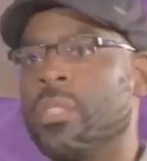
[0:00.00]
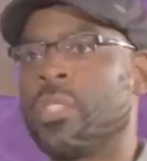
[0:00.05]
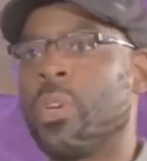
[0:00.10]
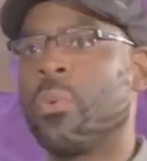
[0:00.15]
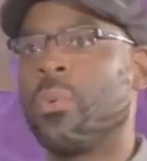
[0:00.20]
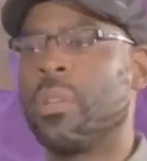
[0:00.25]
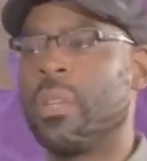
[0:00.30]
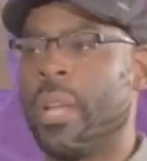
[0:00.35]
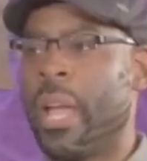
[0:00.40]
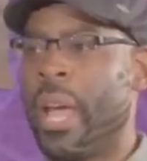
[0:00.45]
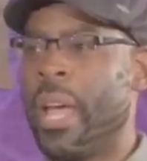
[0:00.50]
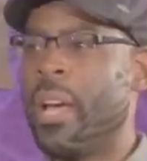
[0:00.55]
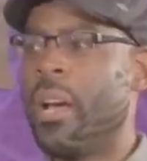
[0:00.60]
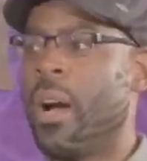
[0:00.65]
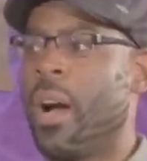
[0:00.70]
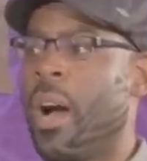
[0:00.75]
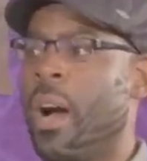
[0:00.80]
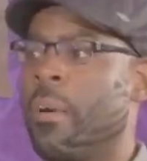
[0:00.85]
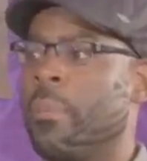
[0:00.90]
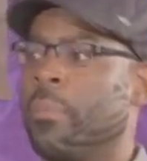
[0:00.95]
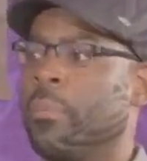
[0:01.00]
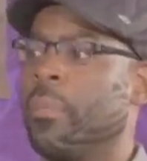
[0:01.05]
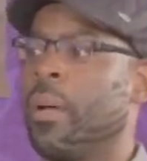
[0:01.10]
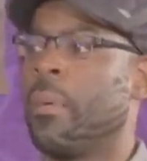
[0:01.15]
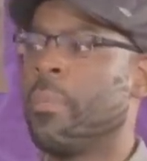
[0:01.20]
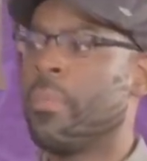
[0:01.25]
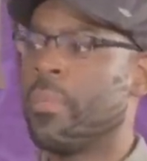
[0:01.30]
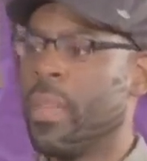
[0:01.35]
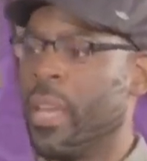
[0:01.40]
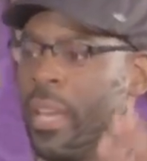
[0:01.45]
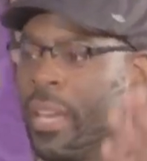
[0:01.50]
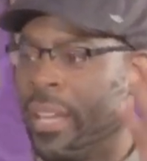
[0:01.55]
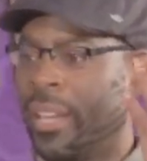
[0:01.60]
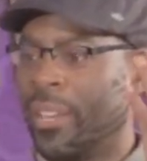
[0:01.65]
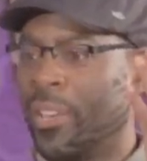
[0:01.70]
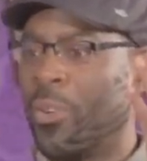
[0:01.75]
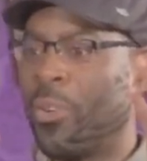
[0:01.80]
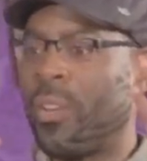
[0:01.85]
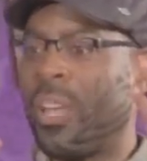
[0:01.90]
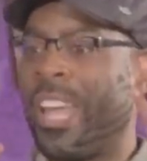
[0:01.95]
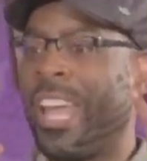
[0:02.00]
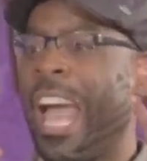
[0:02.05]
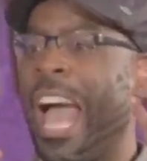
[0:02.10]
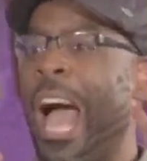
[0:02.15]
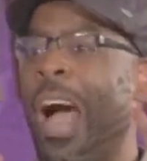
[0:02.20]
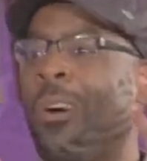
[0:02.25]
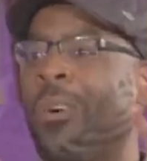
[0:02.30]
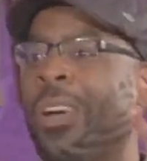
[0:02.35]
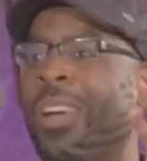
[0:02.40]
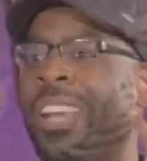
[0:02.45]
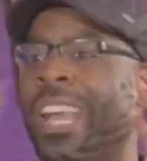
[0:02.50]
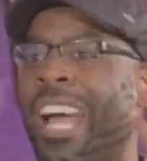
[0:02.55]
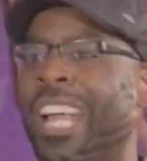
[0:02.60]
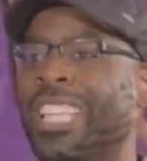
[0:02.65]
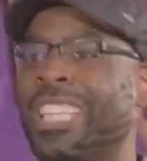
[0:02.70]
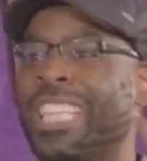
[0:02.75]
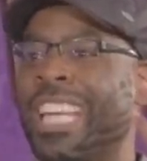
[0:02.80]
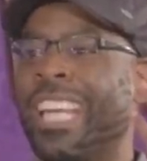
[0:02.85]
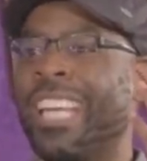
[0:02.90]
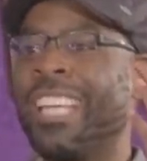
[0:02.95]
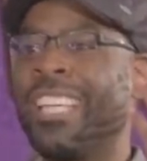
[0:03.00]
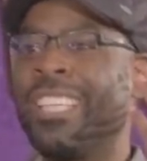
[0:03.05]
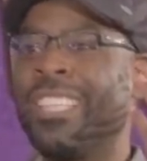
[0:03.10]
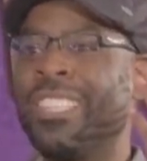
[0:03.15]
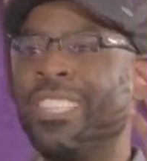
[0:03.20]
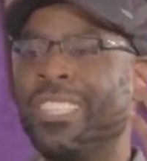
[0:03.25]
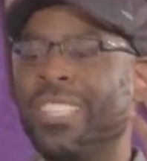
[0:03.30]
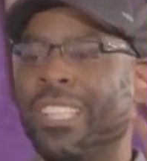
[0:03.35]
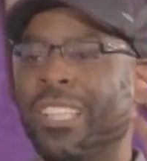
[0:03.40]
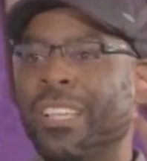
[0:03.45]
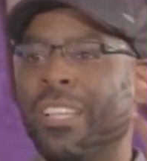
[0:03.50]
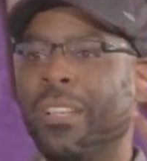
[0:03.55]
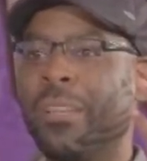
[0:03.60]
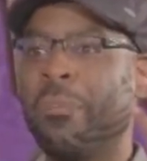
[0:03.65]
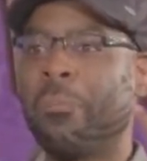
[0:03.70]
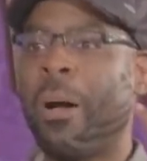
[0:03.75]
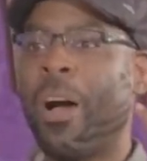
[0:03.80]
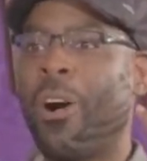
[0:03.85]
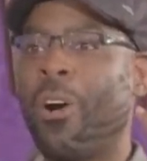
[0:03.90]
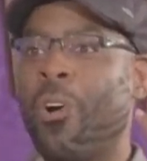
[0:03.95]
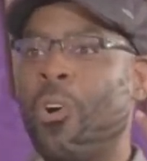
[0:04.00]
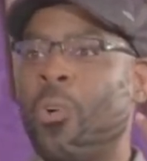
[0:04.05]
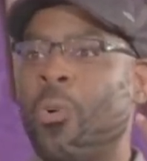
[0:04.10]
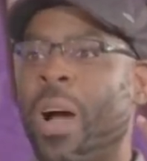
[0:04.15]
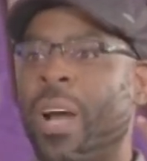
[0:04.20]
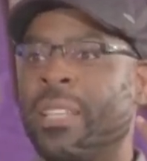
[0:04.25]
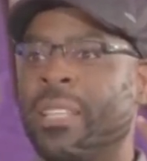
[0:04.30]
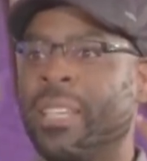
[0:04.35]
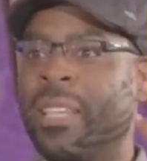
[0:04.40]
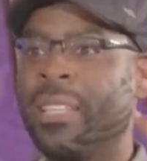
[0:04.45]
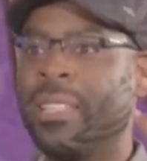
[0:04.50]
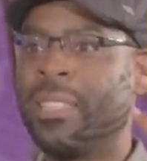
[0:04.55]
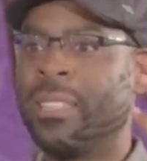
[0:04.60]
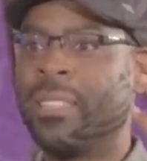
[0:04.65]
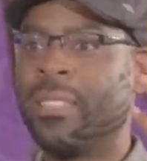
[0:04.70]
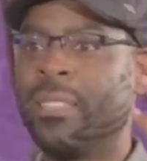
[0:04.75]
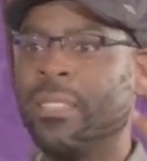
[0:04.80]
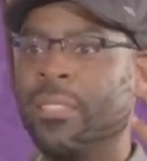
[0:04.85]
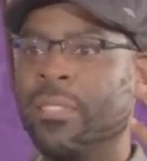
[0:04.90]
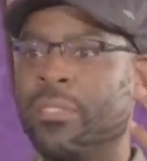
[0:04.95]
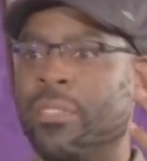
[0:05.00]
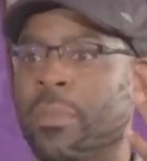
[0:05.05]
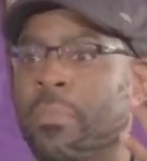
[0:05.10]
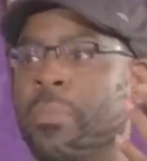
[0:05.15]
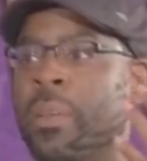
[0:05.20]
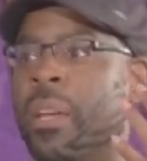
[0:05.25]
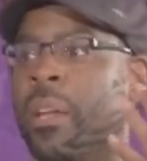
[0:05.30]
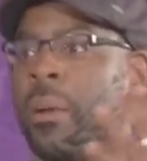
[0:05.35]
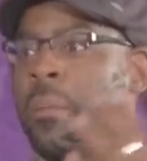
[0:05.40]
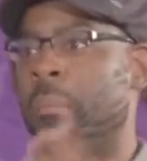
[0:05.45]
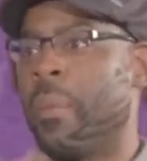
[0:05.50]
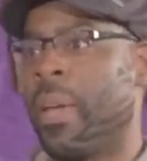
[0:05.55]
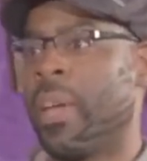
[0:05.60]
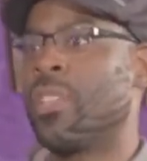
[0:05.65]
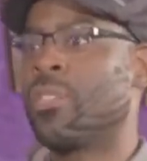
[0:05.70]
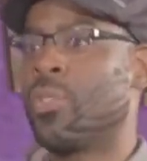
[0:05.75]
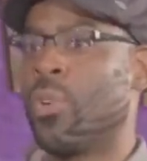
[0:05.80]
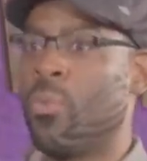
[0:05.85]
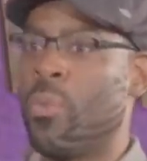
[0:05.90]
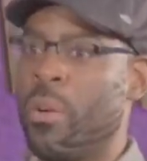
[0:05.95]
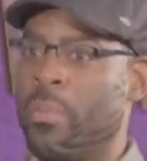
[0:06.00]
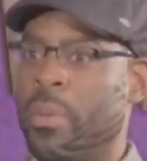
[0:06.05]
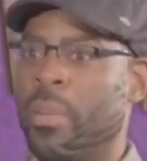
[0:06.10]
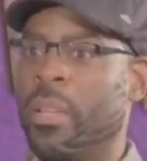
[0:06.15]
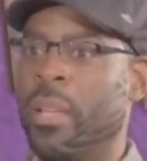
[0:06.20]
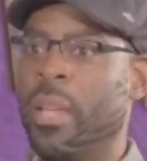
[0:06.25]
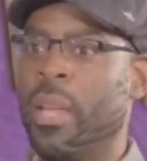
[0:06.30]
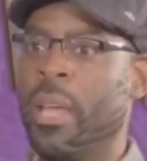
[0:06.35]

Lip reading: So now I'm thinking, okay, how can I change my whole identity from being a man to a woman?